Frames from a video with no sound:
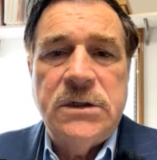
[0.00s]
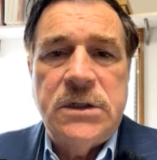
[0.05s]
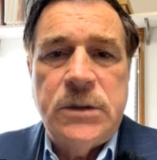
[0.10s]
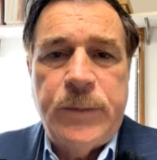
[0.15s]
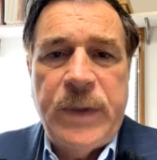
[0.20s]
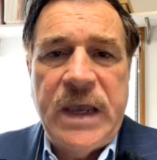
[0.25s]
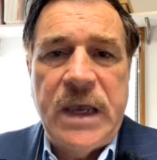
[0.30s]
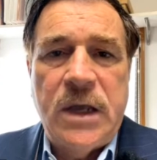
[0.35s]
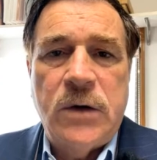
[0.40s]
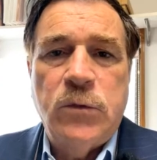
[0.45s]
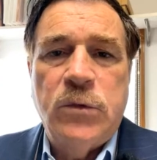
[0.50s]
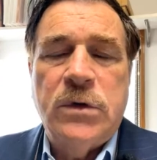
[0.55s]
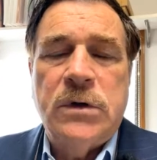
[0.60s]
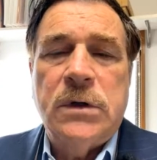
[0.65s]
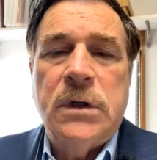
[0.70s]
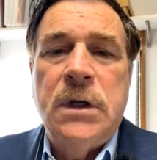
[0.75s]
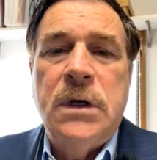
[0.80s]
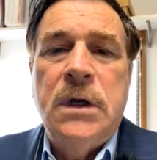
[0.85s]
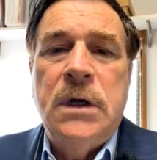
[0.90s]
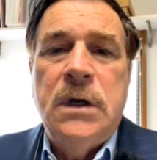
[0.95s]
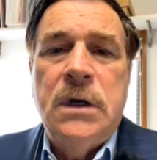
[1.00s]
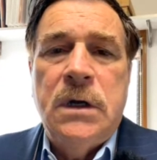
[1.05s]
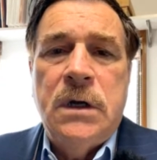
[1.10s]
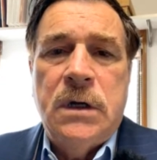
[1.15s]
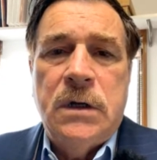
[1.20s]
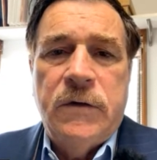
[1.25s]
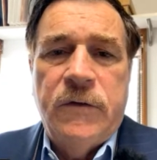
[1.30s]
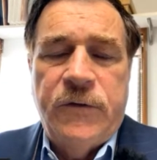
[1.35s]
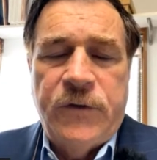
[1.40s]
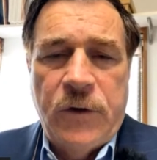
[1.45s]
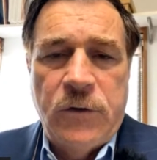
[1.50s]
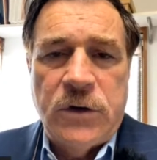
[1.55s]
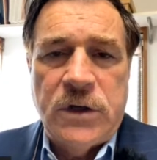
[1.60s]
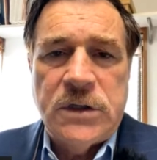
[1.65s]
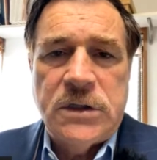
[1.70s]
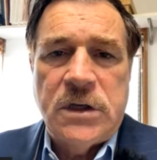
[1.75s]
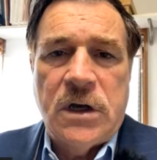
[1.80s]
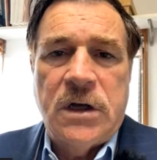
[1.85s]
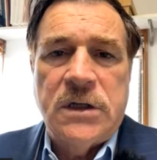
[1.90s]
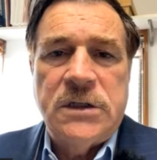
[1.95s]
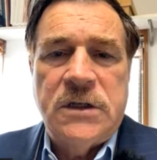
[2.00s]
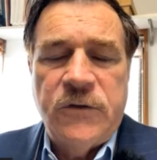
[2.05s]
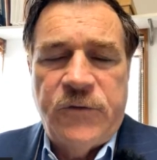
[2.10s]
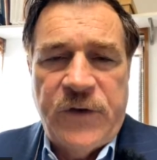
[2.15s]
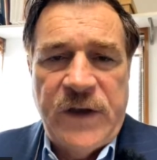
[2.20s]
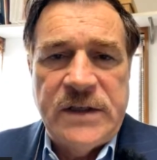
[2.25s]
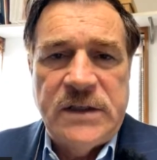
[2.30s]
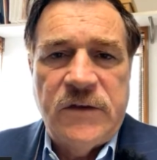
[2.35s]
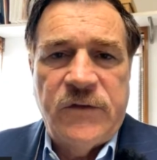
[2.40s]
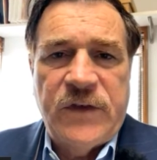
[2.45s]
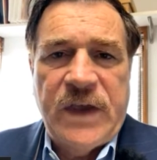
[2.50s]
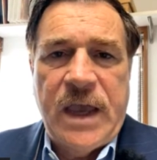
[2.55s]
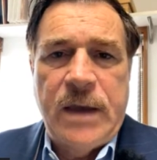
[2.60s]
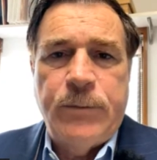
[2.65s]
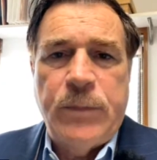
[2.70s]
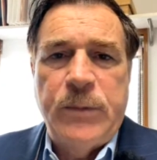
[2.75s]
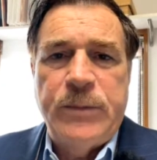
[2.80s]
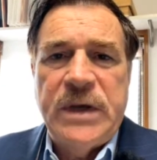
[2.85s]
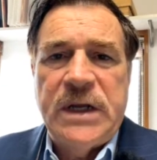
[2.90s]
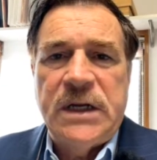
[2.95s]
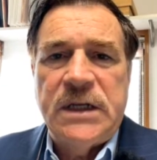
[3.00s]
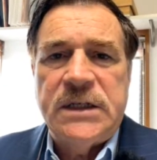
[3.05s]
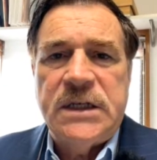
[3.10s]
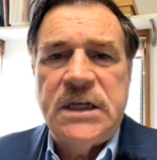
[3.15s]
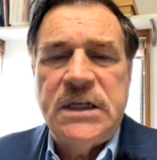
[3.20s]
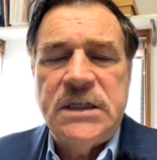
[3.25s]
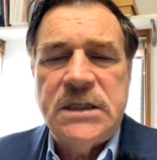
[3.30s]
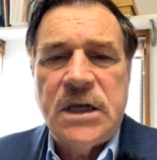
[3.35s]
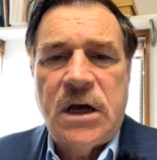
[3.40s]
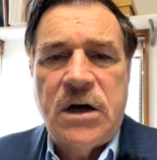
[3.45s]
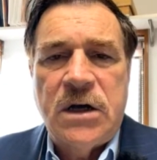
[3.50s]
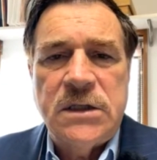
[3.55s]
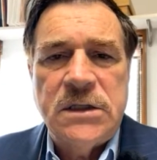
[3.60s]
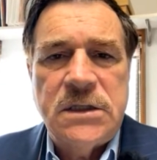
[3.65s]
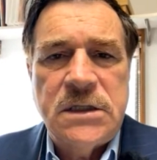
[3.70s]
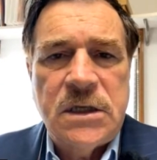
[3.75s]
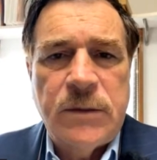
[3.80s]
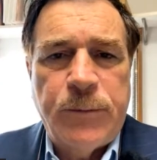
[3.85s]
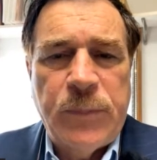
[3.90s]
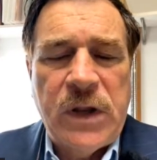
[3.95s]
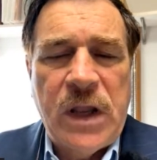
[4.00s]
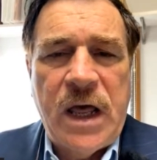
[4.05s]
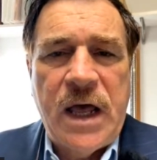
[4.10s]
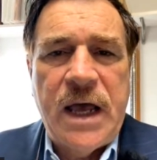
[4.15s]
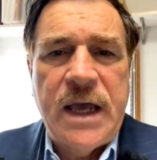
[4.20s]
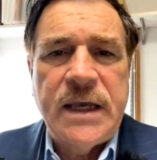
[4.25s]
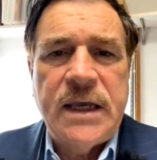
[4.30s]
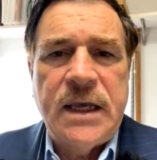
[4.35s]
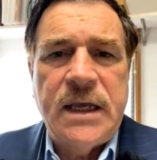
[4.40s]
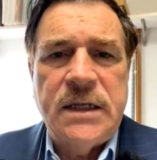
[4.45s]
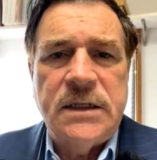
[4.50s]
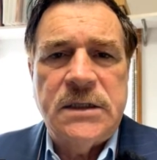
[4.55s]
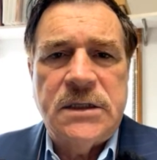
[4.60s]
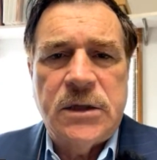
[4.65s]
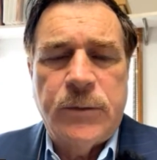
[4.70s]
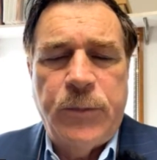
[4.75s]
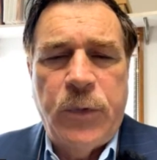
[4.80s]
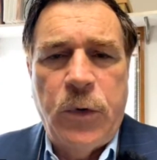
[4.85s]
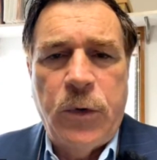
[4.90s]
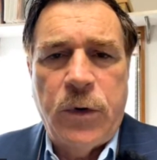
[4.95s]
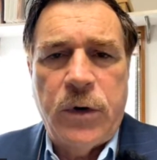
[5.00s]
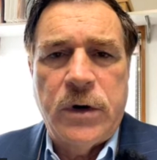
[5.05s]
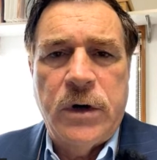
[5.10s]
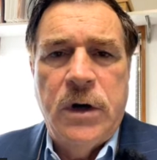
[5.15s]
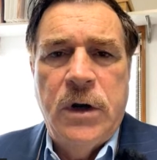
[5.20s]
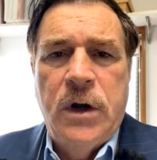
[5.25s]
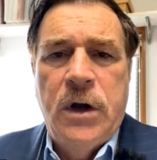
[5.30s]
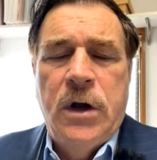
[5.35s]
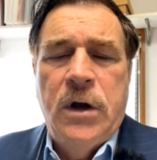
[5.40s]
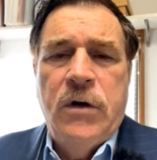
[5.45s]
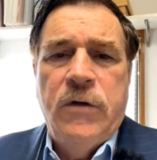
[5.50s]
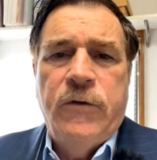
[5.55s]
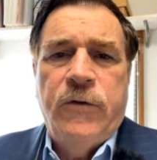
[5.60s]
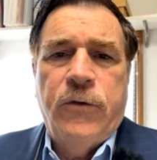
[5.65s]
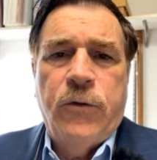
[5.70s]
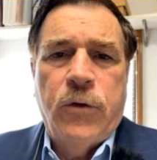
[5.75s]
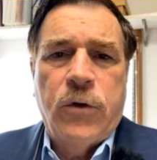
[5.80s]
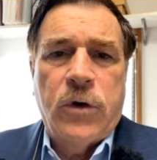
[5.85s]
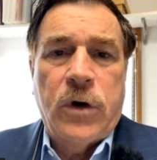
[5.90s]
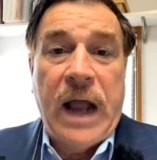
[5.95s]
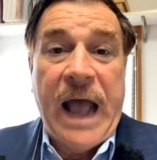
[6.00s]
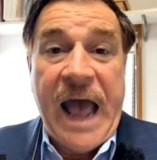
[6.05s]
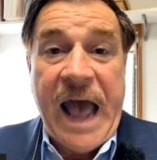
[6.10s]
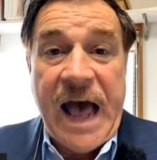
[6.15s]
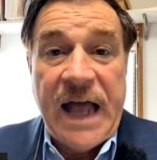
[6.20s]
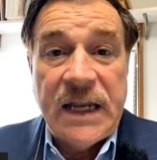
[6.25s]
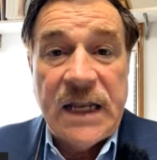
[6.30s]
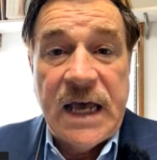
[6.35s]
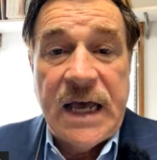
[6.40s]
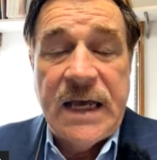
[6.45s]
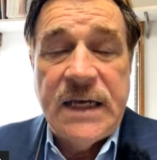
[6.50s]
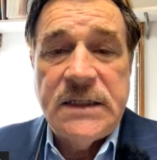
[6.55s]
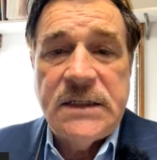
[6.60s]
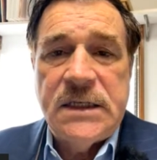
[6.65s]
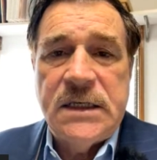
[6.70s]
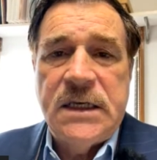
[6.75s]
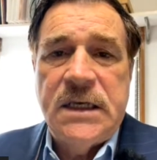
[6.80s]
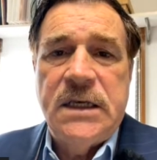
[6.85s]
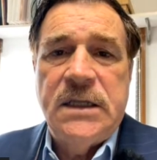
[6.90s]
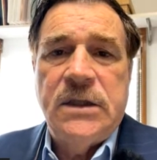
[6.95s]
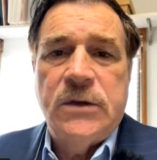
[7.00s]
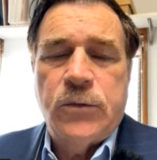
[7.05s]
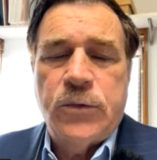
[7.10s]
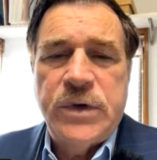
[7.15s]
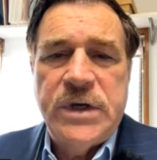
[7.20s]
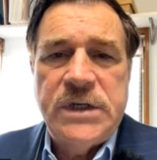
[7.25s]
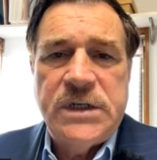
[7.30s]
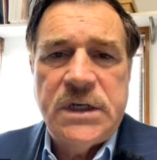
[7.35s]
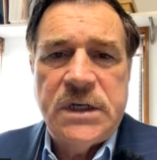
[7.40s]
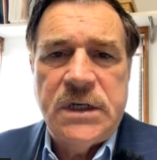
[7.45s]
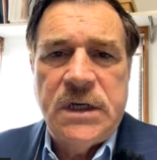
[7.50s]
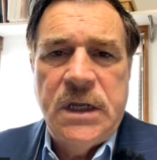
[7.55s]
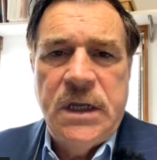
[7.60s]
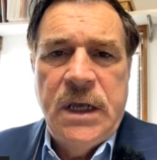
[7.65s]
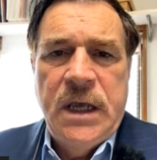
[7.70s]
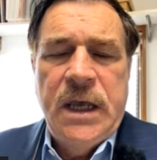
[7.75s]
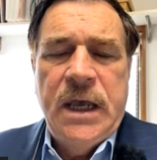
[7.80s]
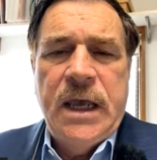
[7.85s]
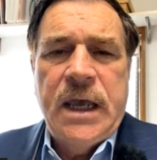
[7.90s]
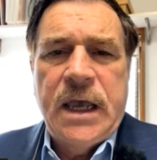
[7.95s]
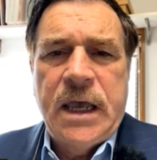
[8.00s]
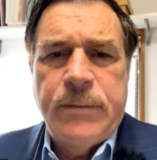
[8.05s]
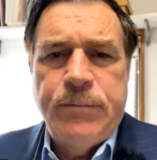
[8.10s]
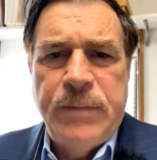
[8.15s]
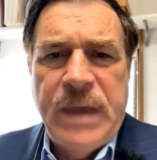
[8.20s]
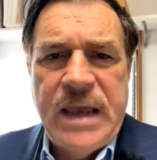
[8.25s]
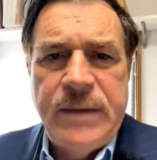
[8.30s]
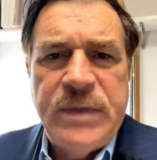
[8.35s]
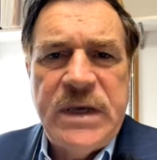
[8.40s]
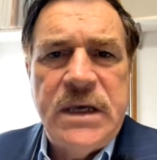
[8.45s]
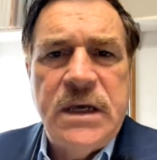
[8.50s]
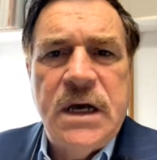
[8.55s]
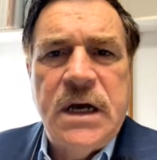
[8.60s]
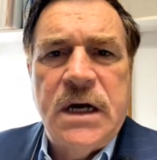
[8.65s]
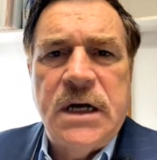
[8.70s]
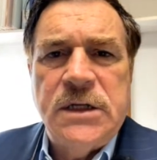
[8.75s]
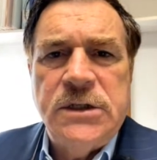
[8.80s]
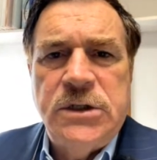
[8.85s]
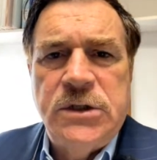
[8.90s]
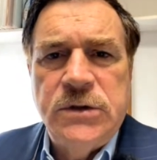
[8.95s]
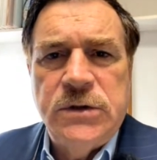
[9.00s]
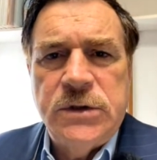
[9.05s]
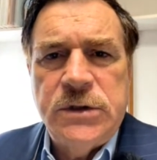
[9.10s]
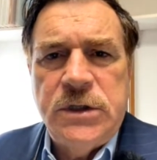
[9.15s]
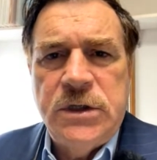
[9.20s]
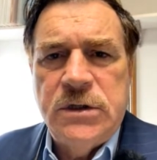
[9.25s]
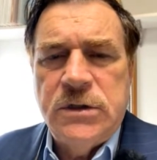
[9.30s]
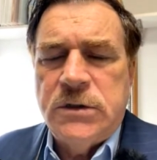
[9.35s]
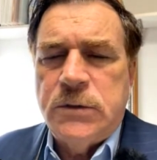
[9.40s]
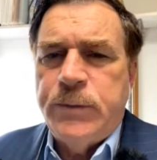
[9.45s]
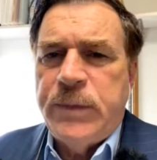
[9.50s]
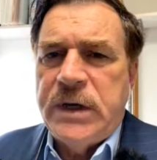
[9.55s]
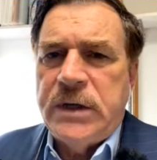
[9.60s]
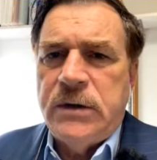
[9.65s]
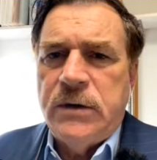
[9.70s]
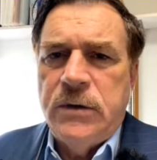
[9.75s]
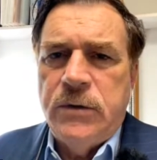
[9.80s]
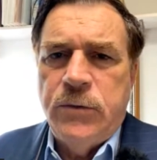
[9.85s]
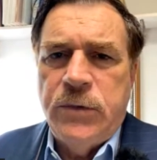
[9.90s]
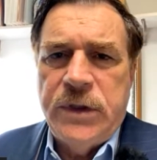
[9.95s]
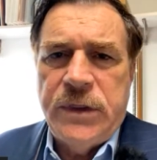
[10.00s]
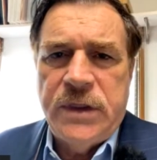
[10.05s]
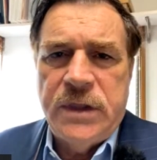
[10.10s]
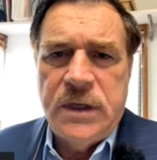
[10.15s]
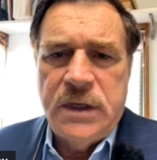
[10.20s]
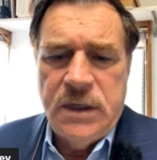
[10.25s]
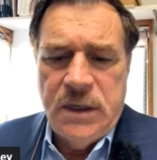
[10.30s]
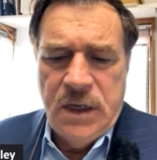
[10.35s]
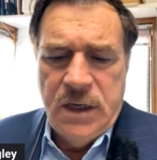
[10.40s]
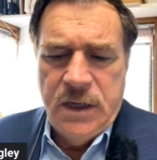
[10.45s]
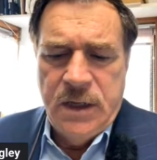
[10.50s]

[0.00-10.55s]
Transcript: Japan will focus on defensive capabilities, on supply and support for allies in the region, and maybe dual use. But with the